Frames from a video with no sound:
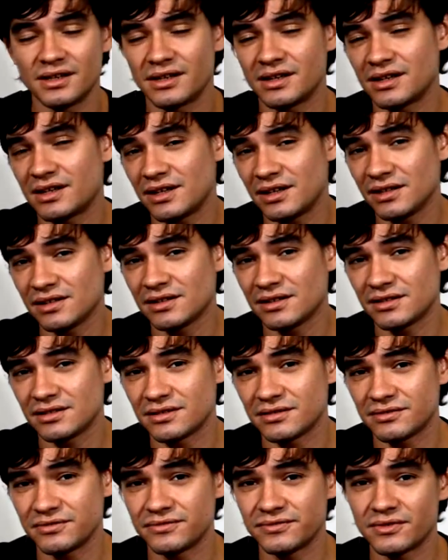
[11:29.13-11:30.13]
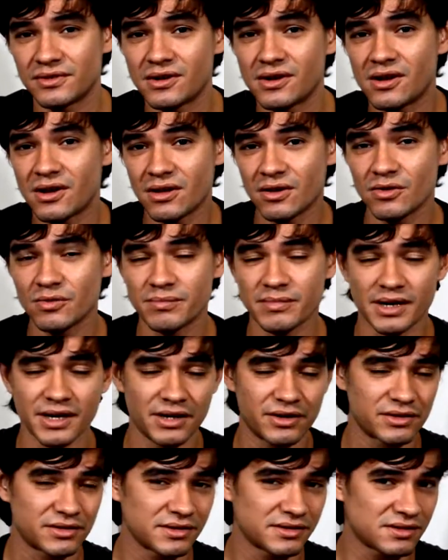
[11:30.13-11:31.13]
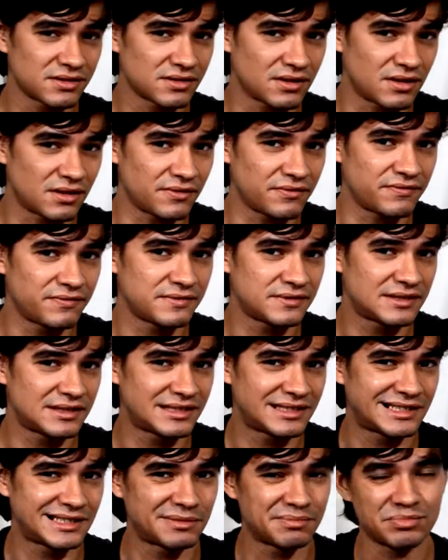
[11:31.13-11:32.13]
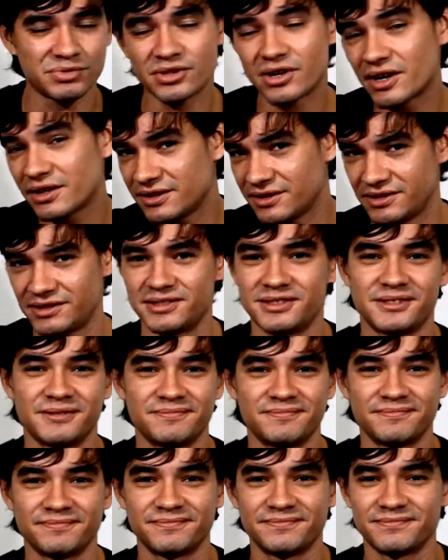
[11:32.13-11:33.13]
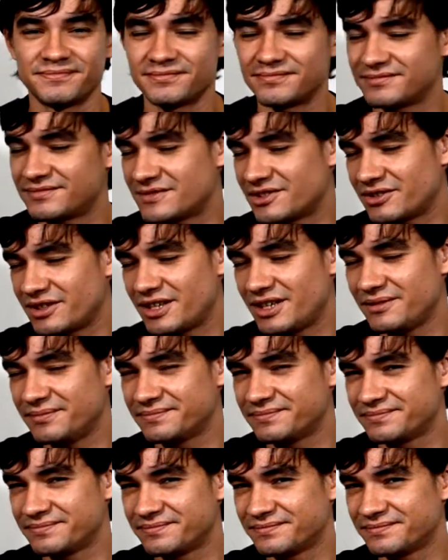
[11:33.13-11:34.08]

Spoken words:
I love all Microsoft's products. Okay?